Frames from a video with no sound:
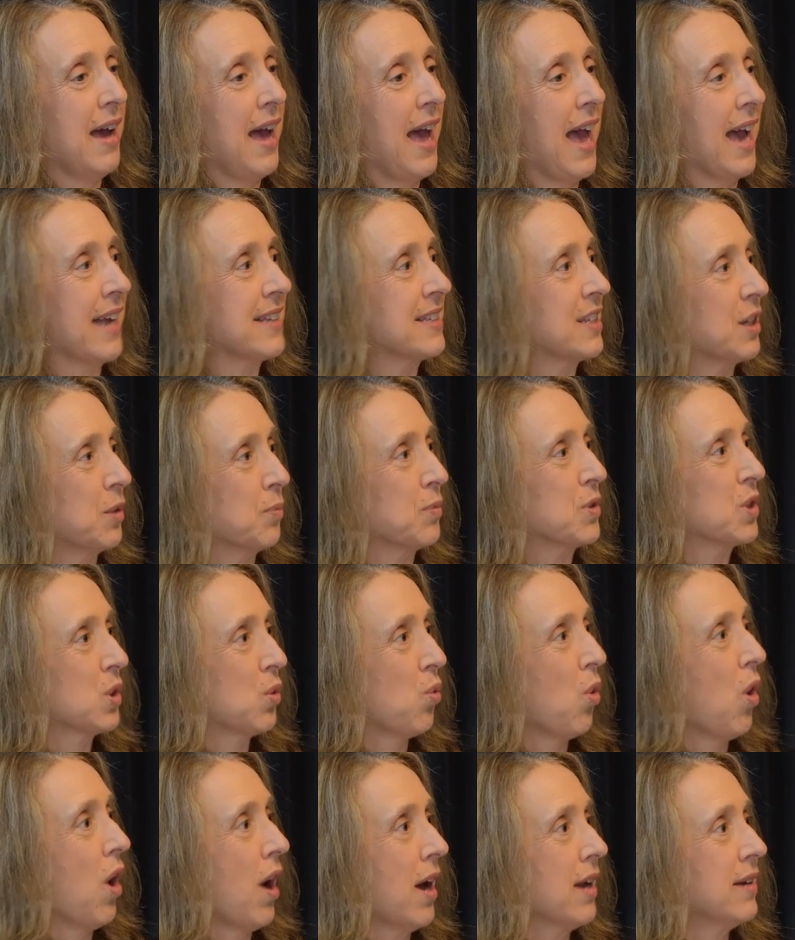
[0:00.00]
accident was
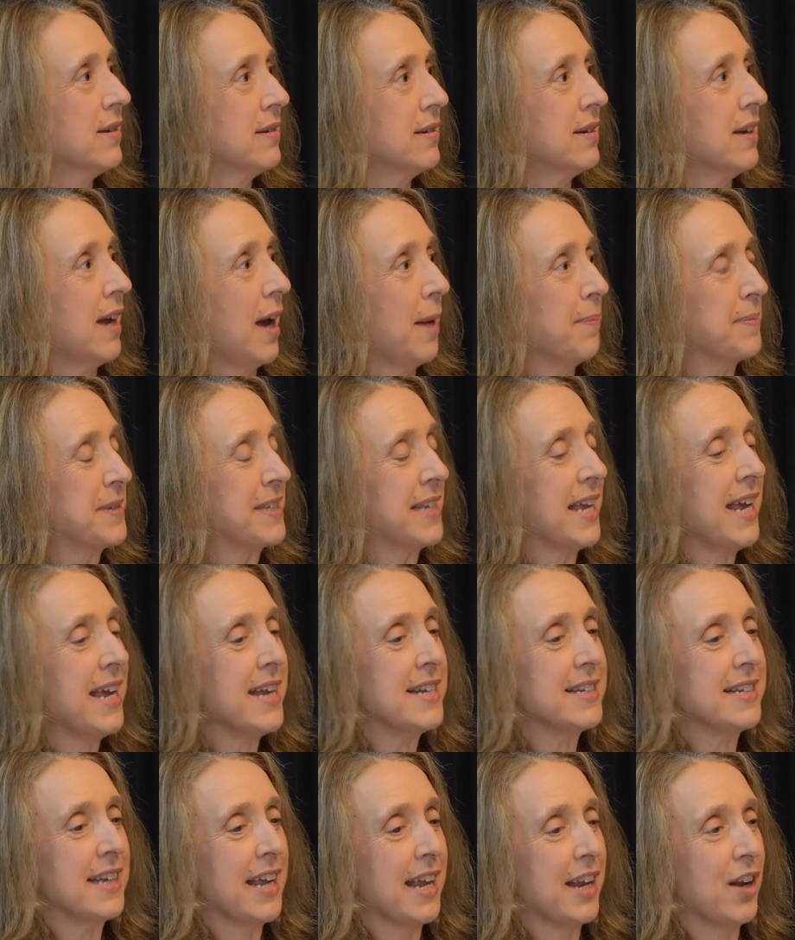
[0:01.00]
quite
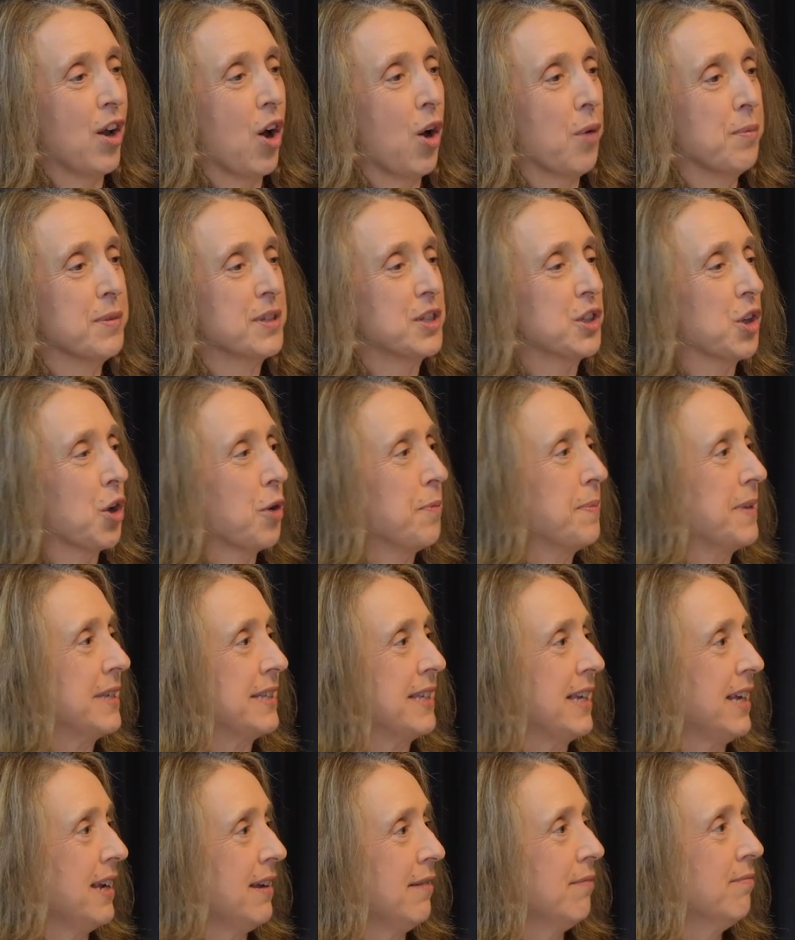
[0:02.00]
upset, and I was so
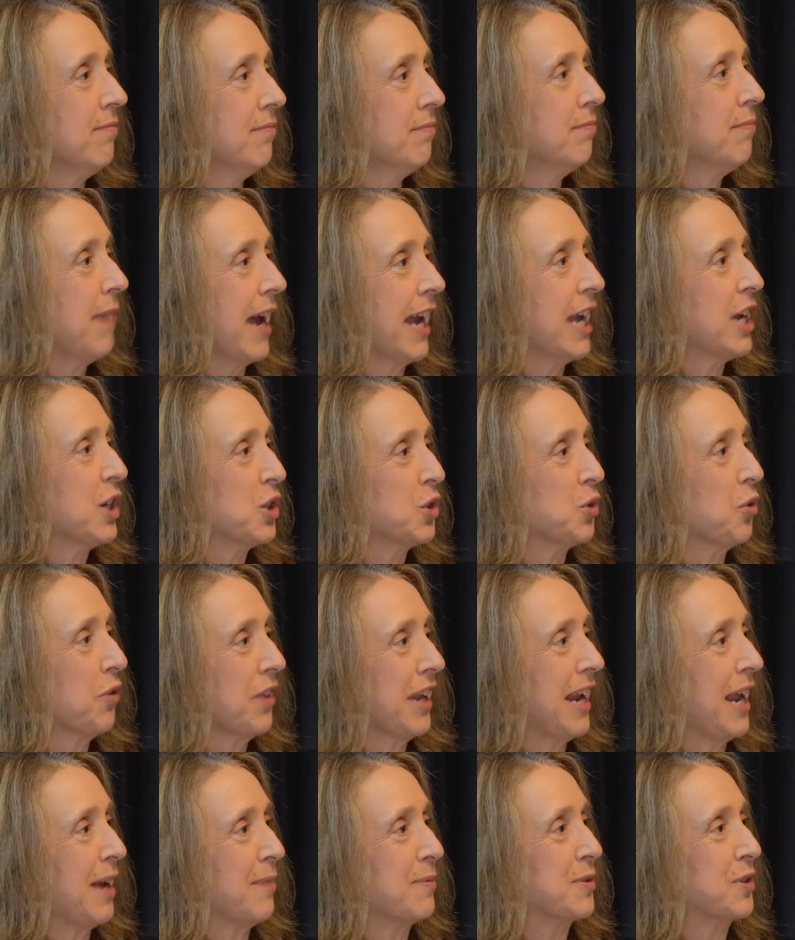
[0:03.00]
busy making sure
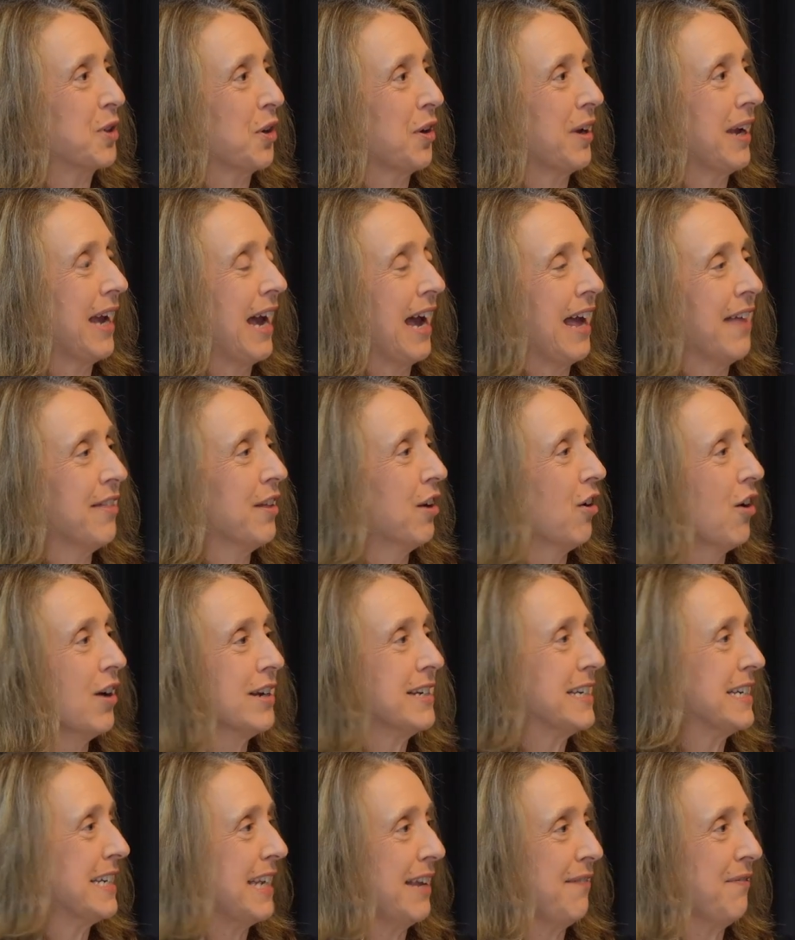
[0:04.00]
that he was okay that
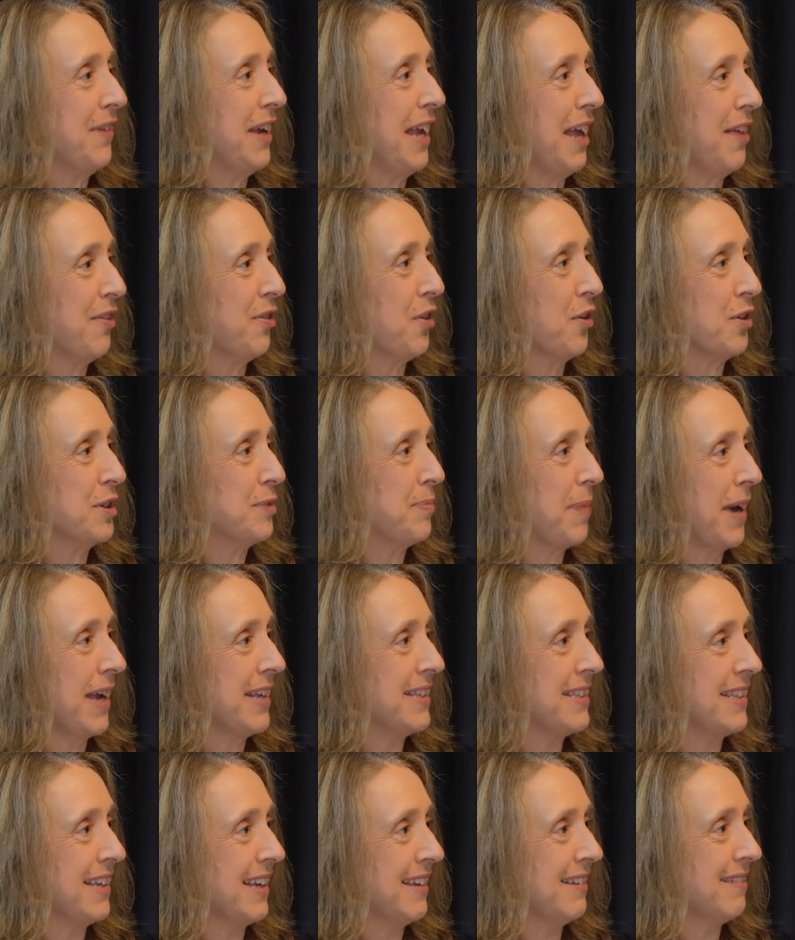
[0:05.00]
I didn't even get the
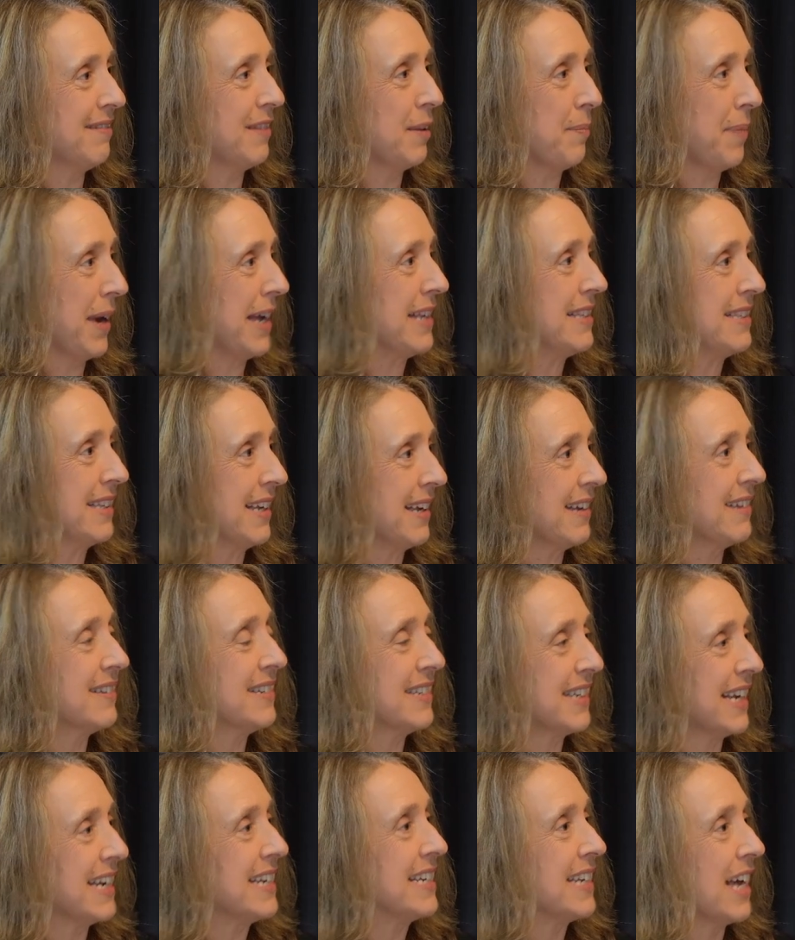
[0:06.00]

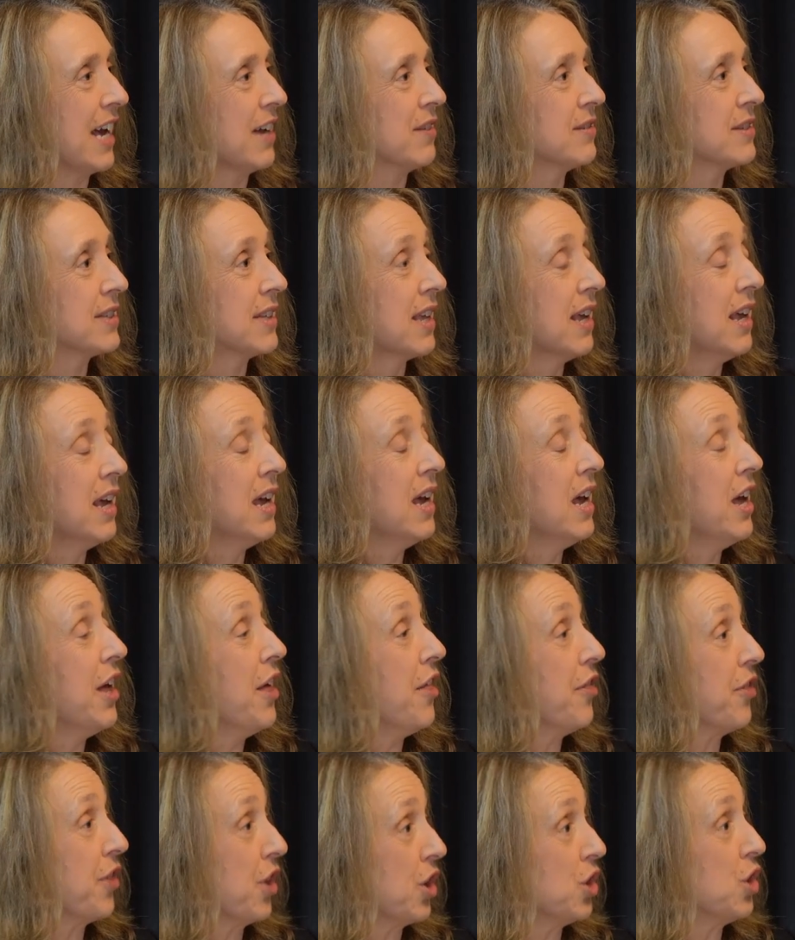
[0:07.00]
basic details
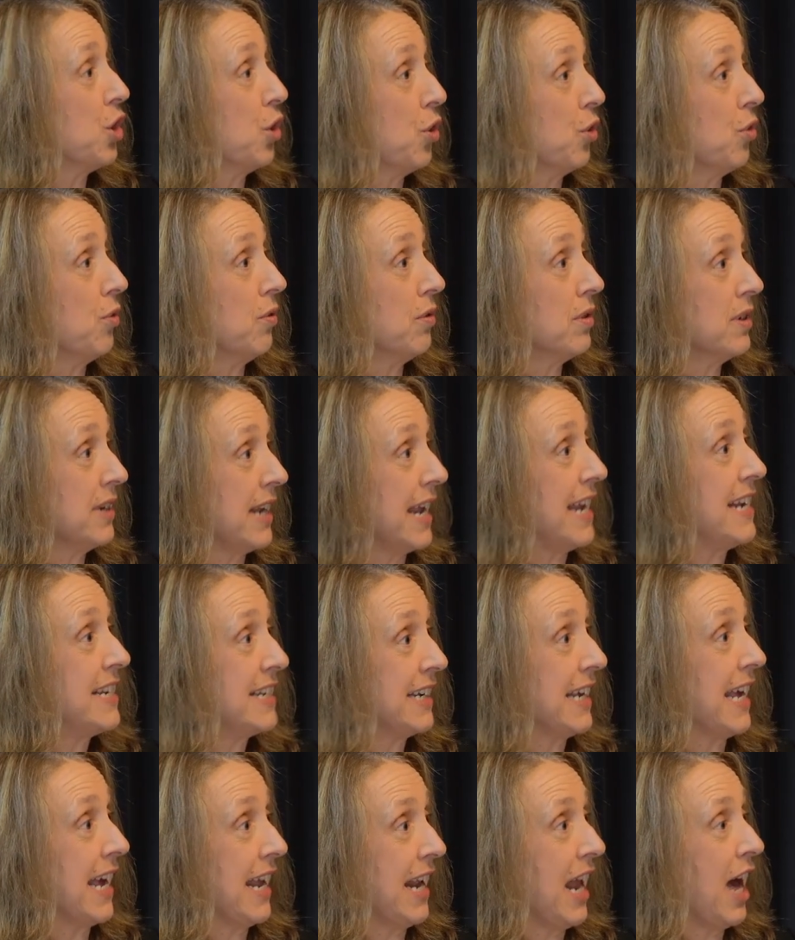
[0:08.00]
that you
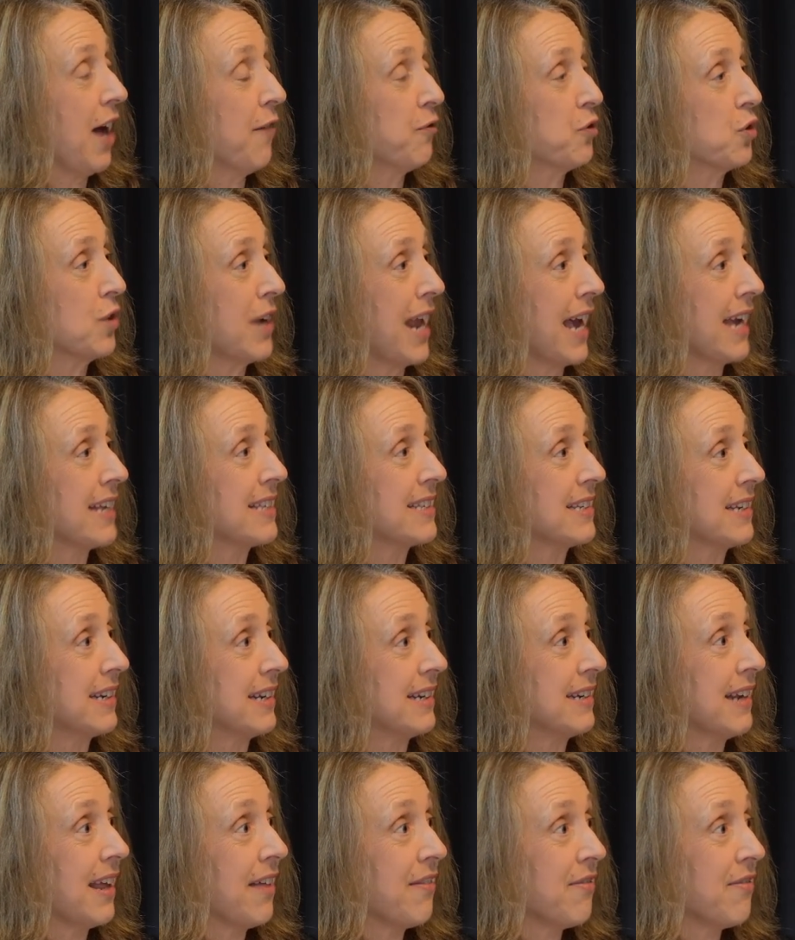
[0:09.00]
need to get after an accident.